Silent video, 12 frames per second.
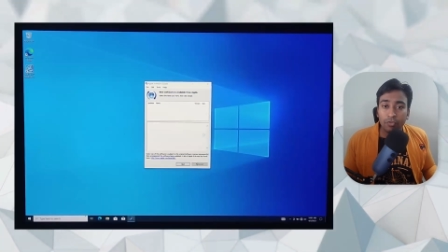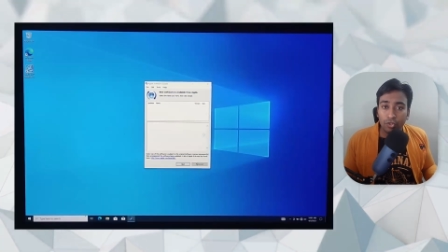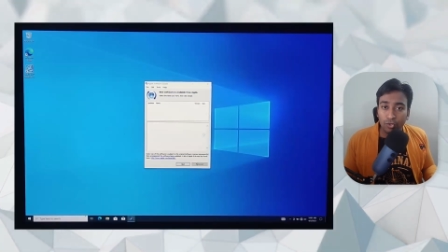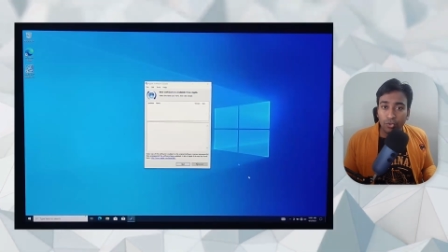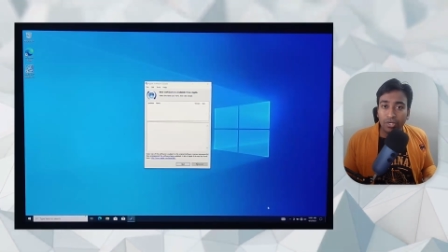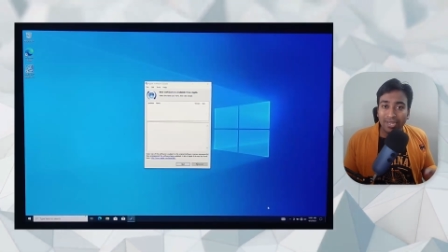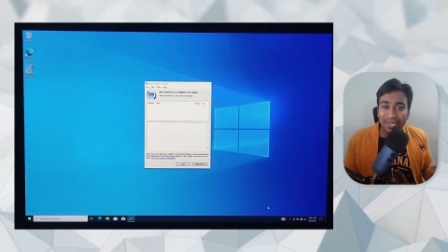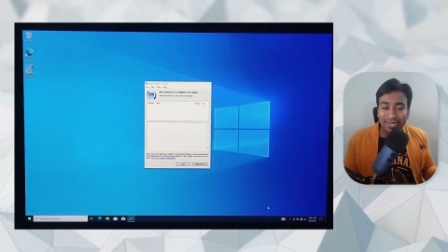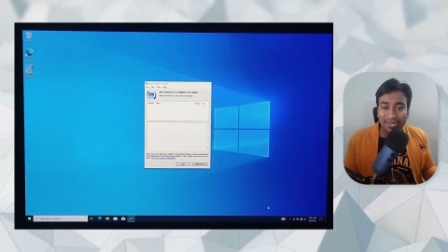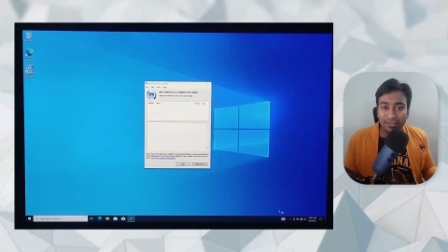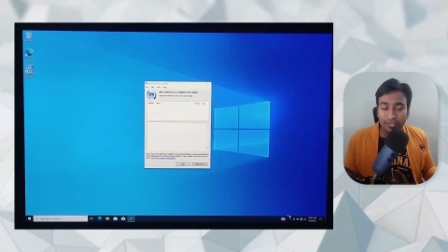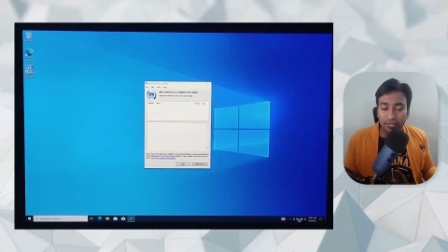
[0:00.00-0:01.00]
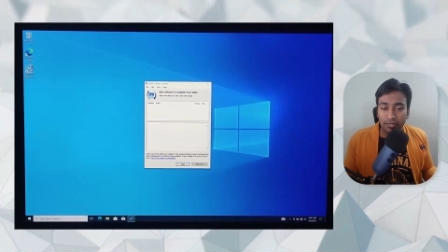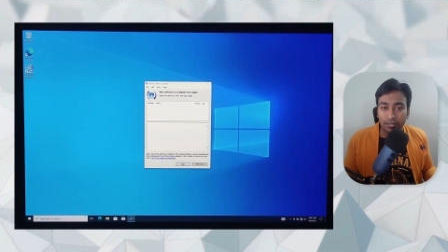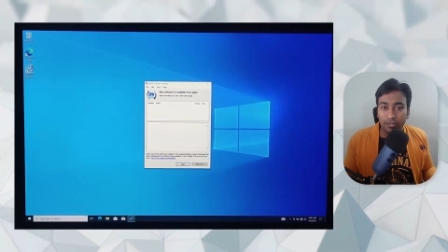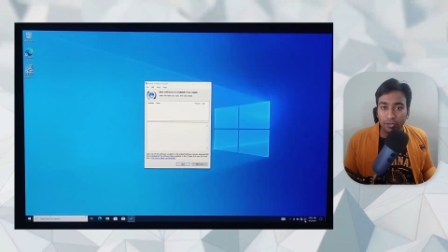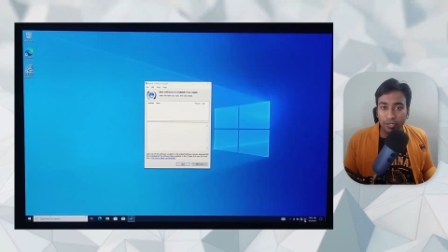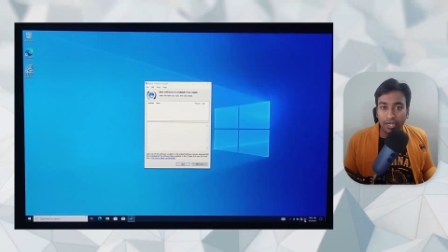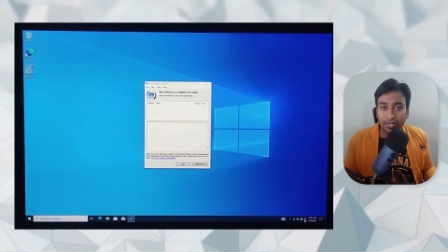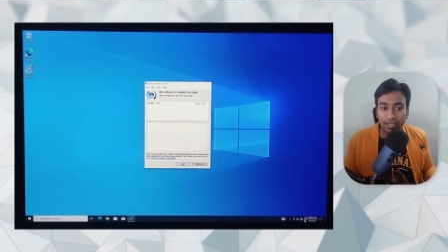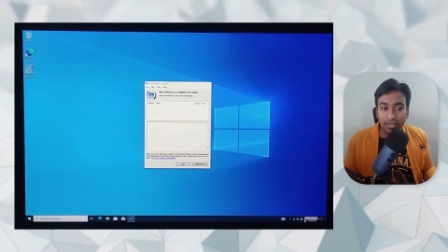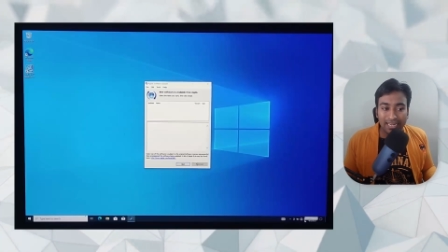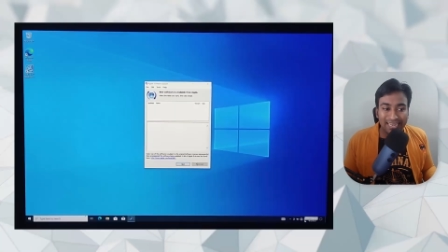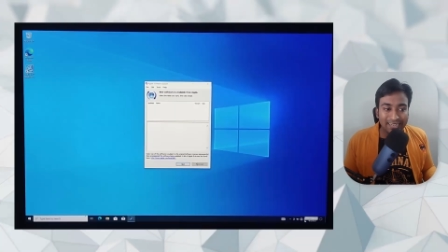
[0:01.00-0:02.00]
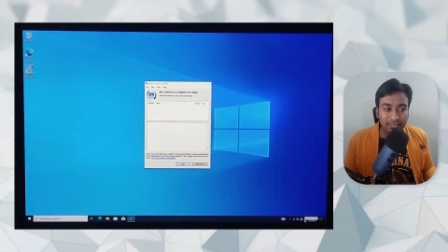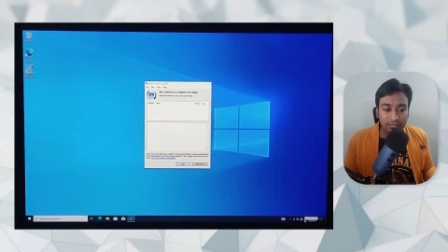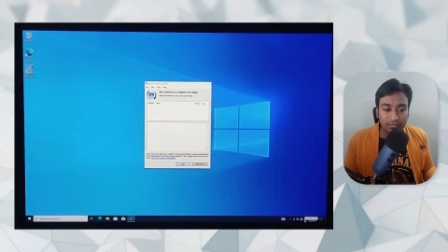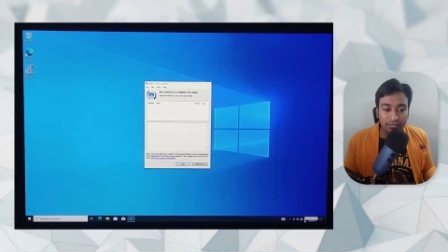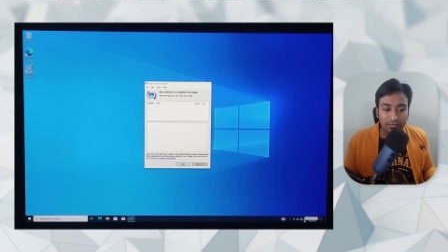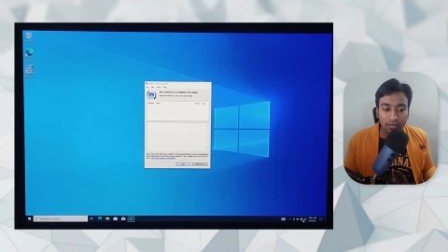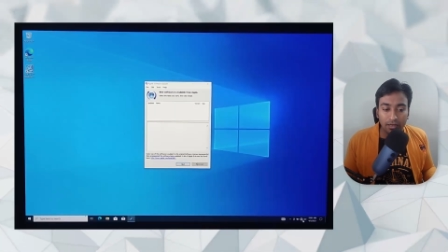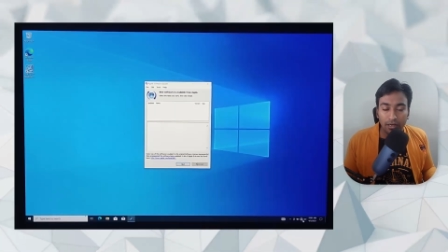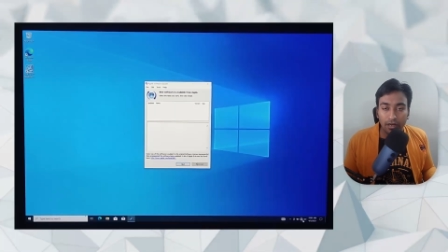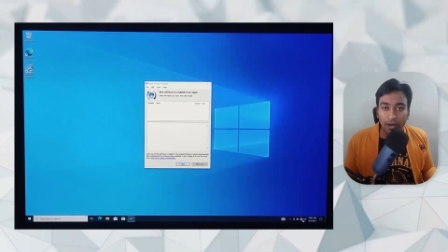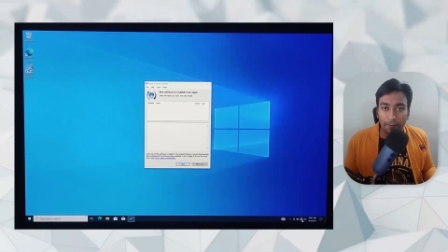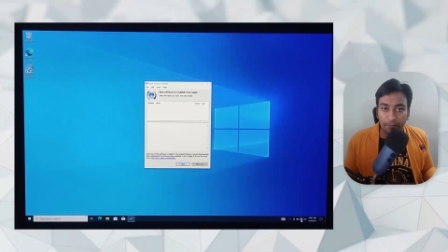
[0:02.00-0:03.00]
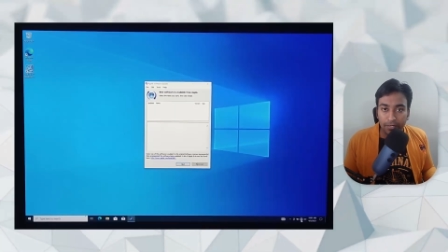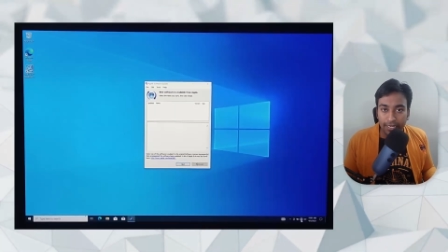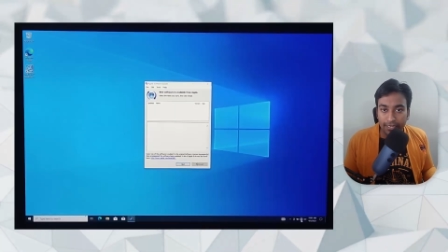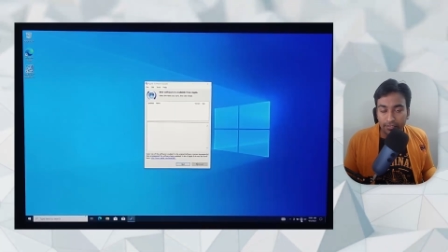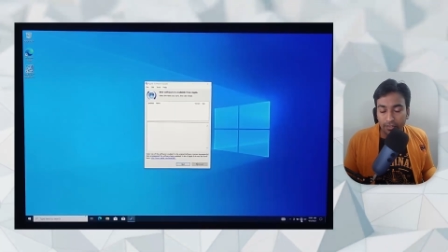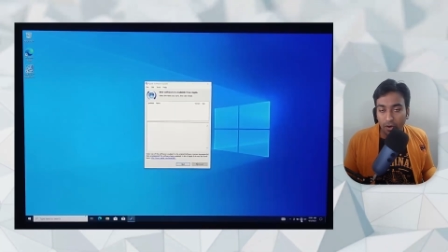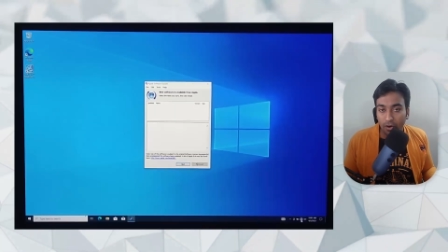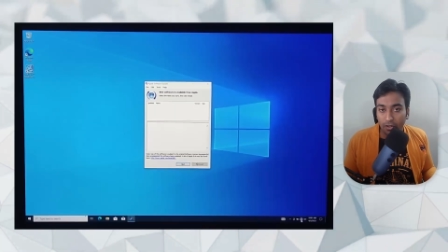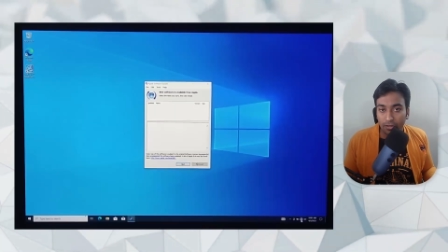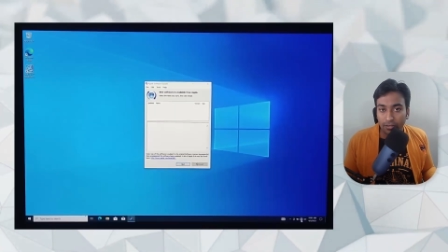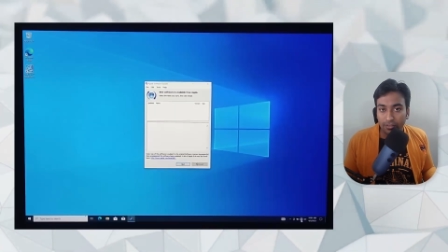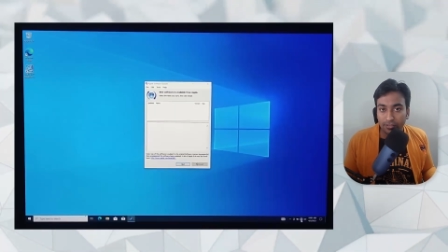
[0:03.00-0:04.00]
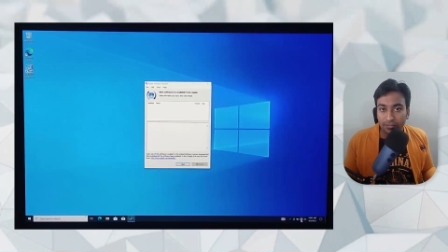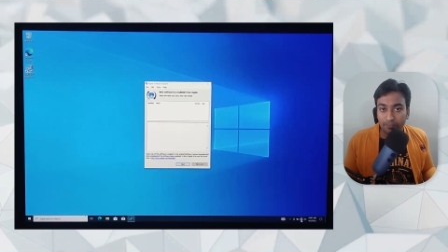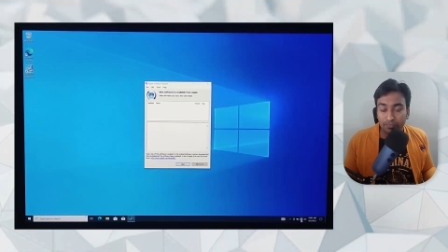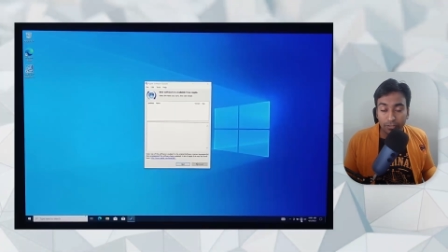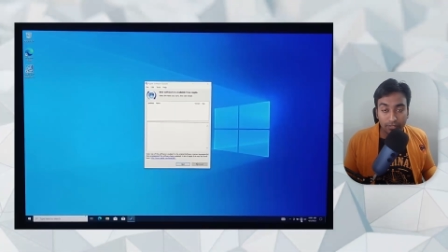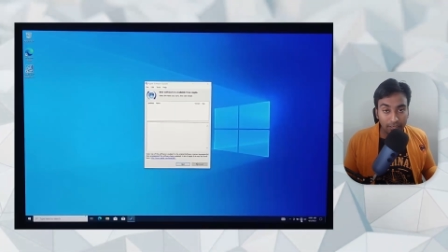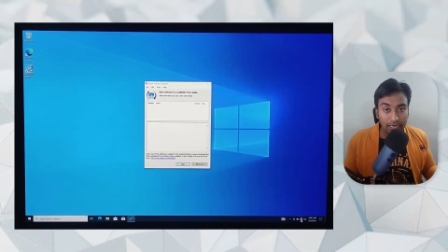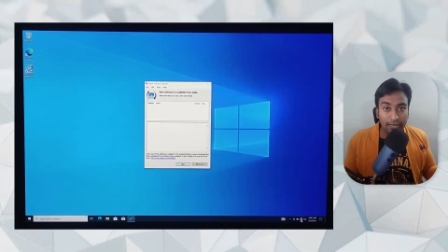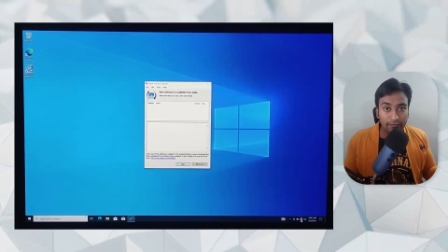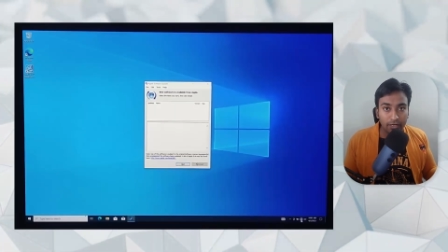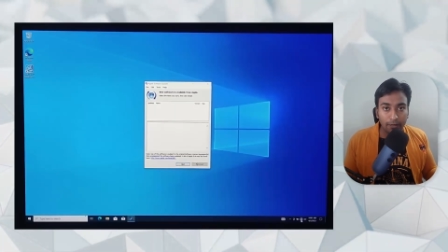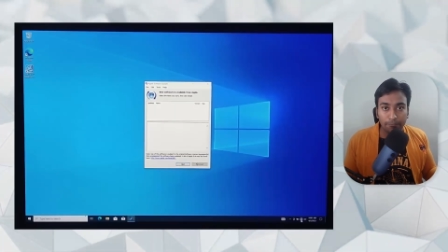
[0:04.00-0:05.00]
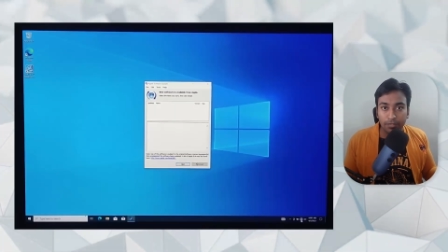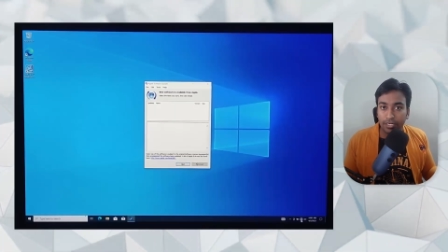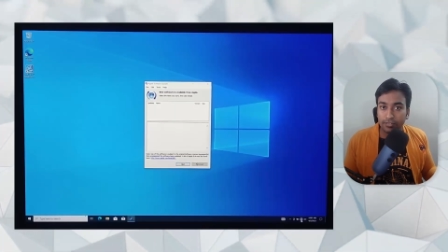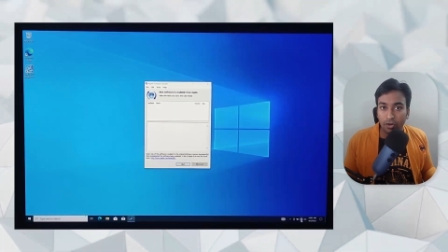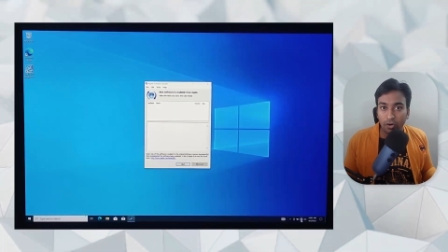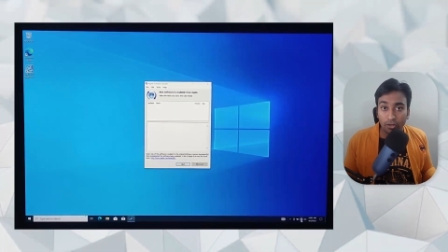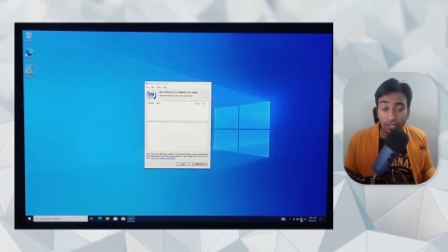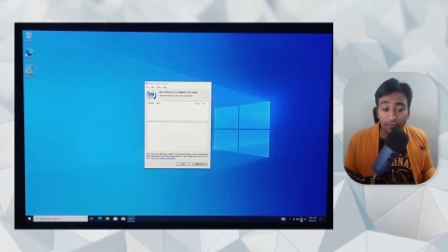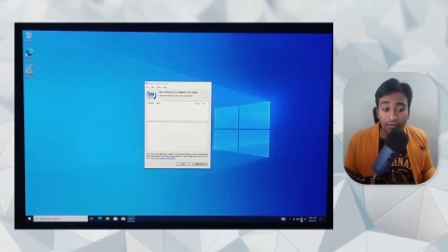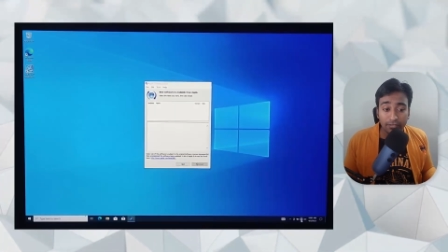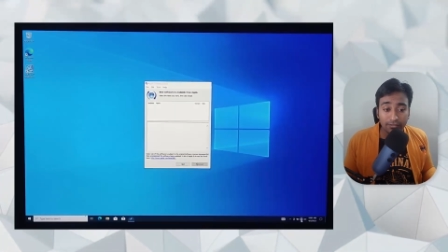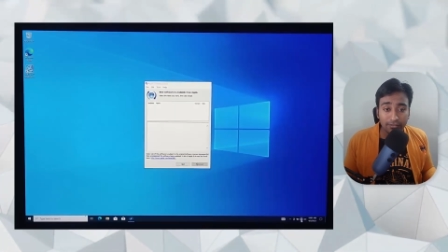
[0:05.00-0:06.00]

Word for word: you need internet to get the latest updates or the driver updates or even the